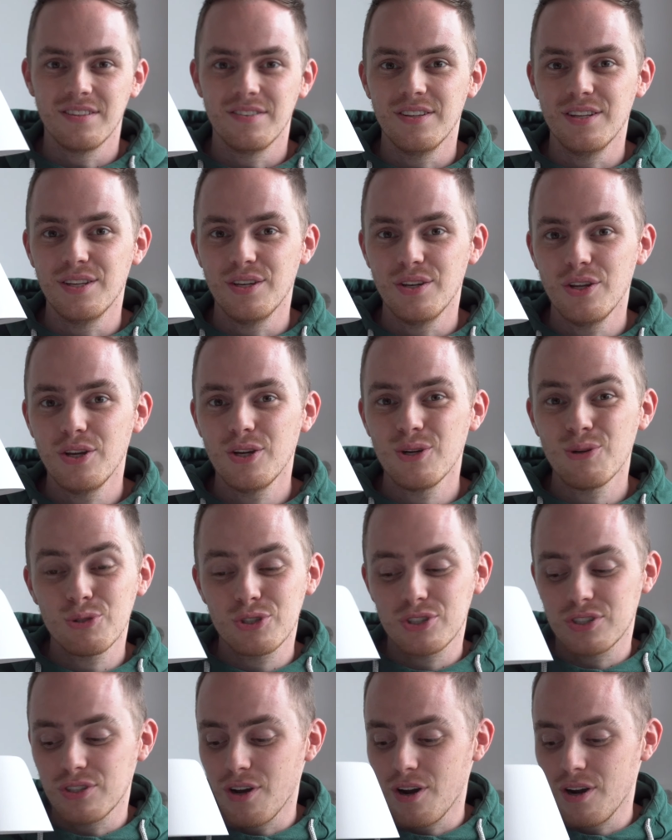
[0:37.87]
The new
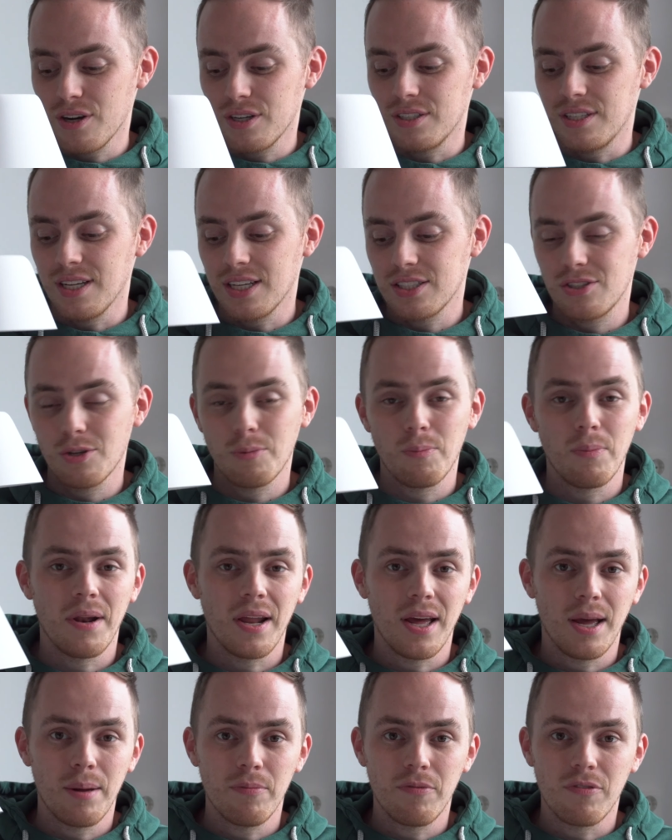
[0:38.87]
Star desktop
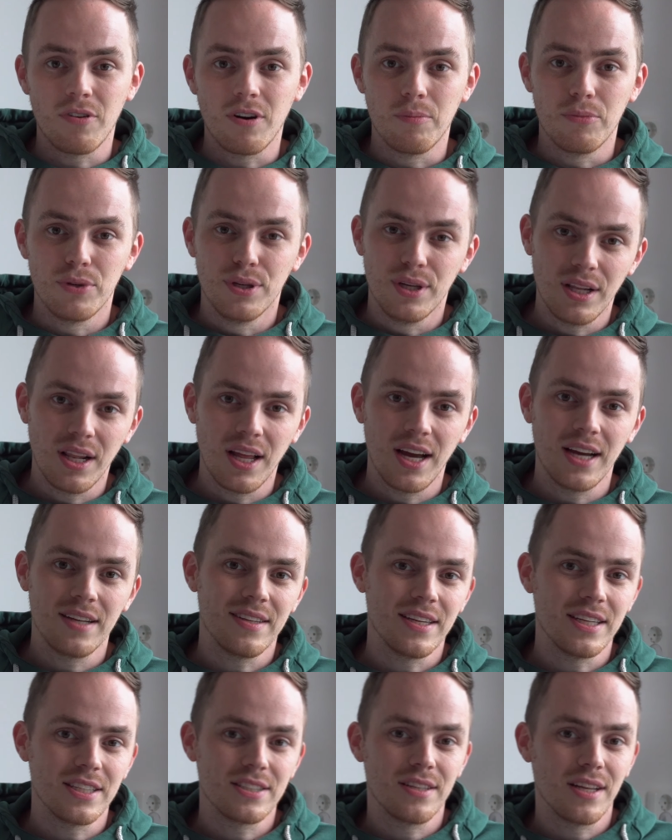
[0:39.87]
lamp from
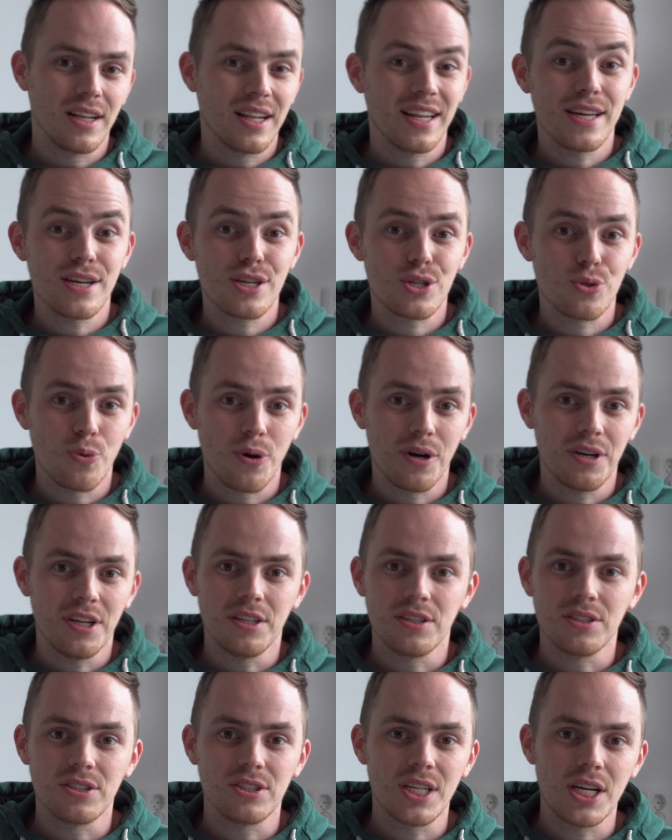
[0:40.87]
Yeelight is the latest one
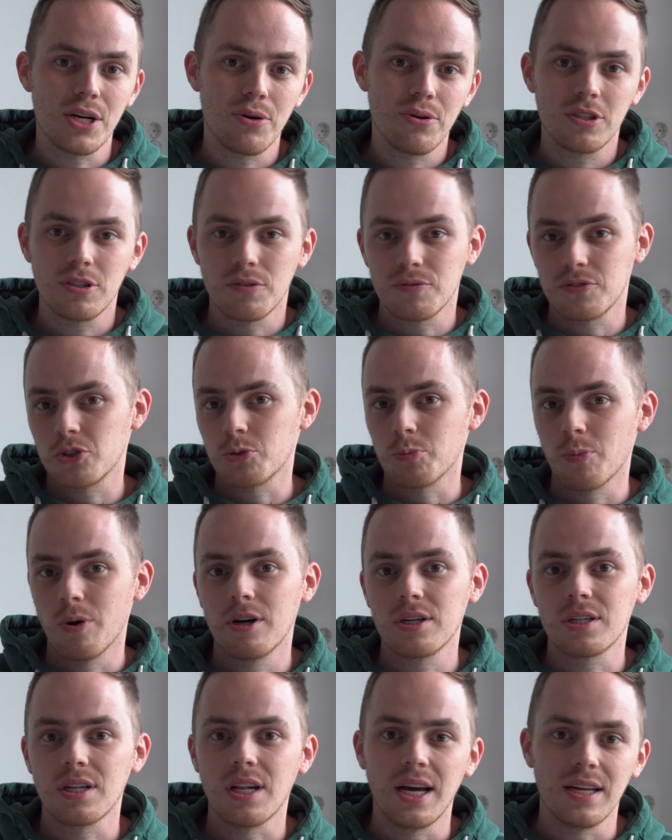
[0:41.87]
in a series of
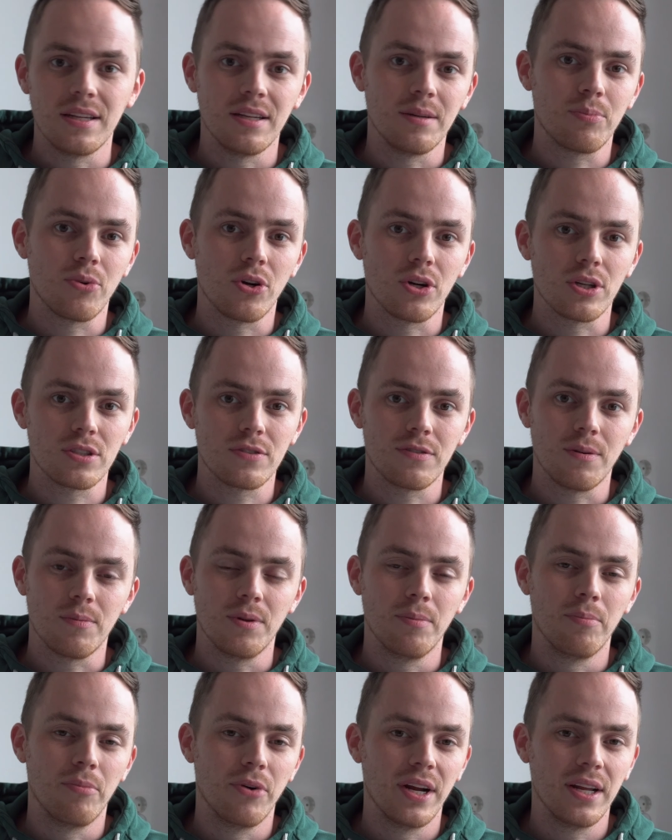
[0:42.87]
smart lighting products from
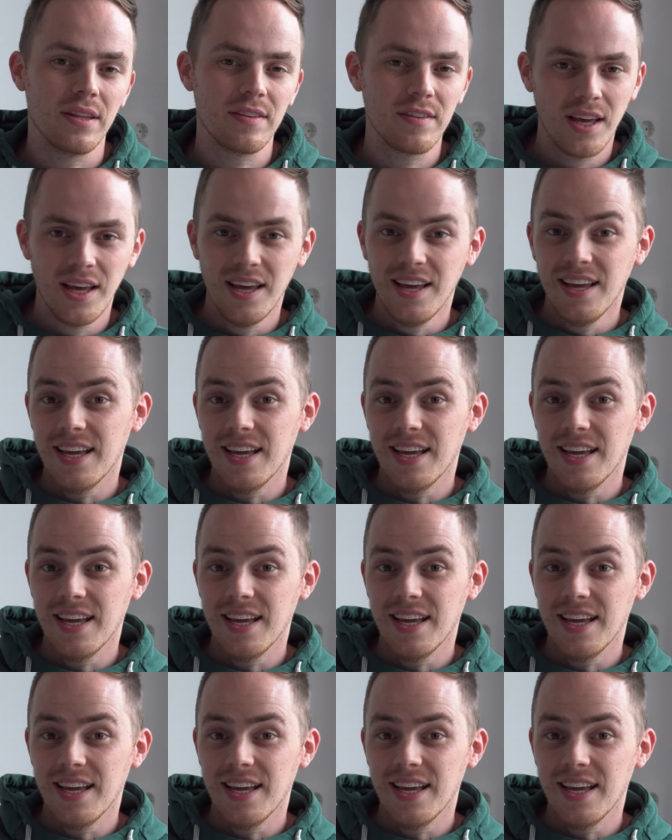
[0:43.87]
the brand,